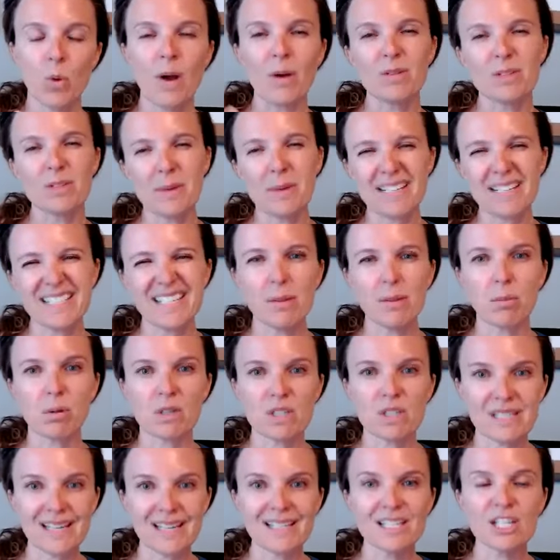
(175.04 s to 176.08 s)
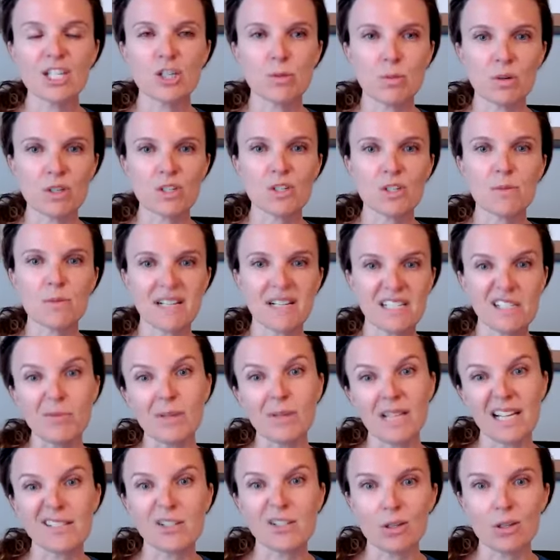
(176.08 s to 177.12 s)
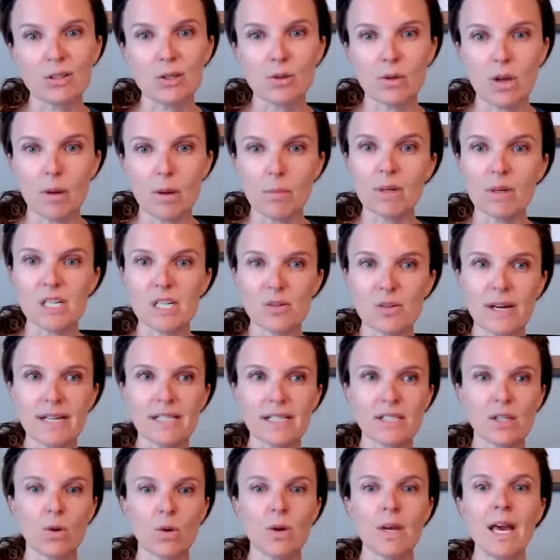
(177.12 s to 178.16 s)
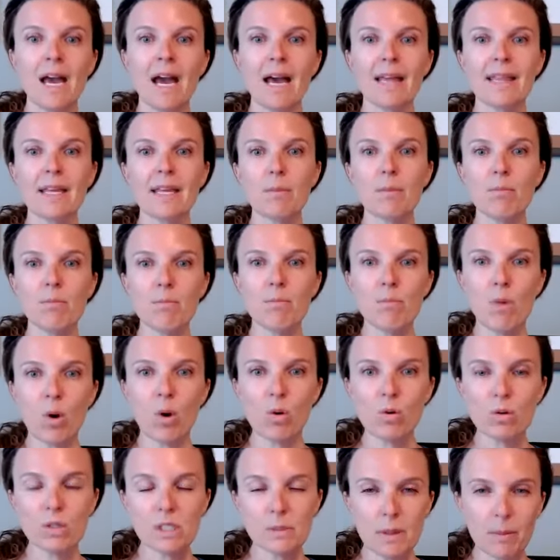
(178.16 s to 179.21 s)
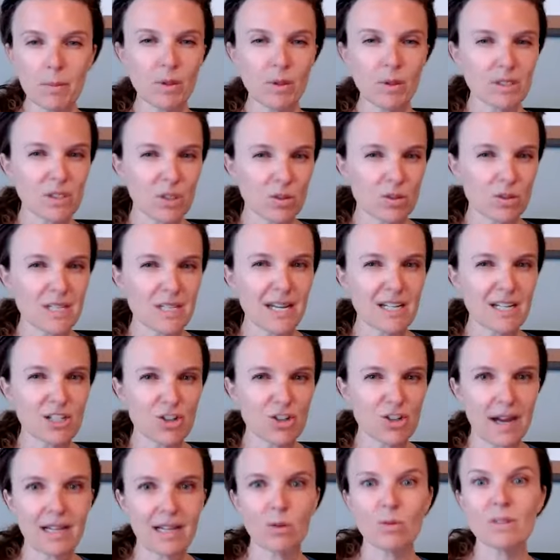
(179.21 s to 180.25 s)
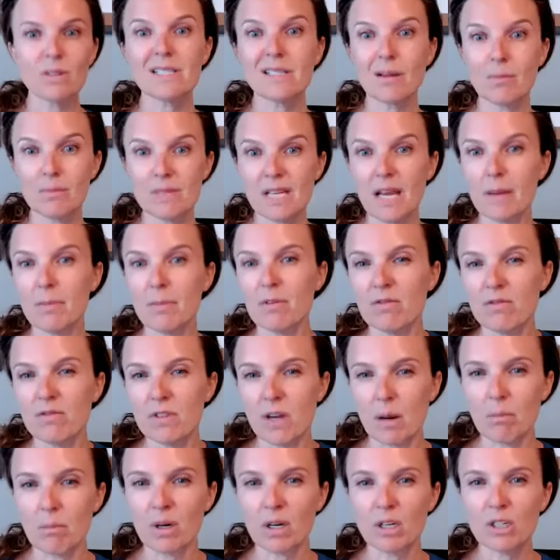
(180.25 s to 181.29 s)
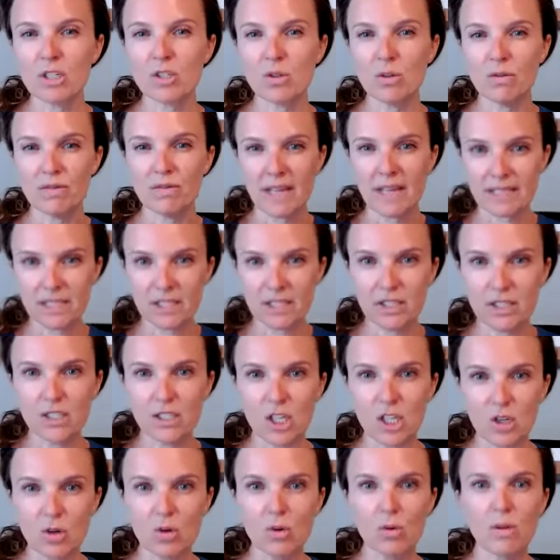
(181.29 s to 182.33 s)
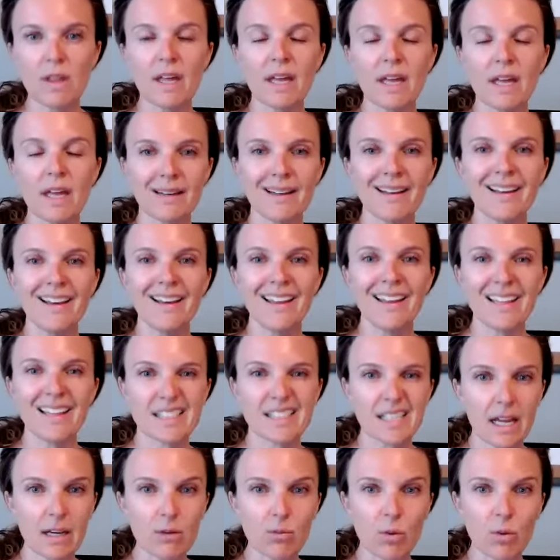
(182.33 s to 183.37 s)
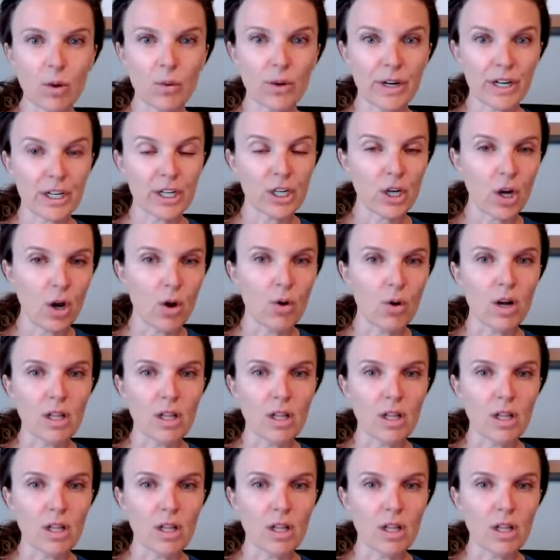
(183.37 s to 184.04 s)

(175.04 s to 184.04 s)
well, I was about to say percentage perspective, but that's also numbers, right? So I think most people associate tracking with some type of number. So if that's you, then that's kind of where we're going to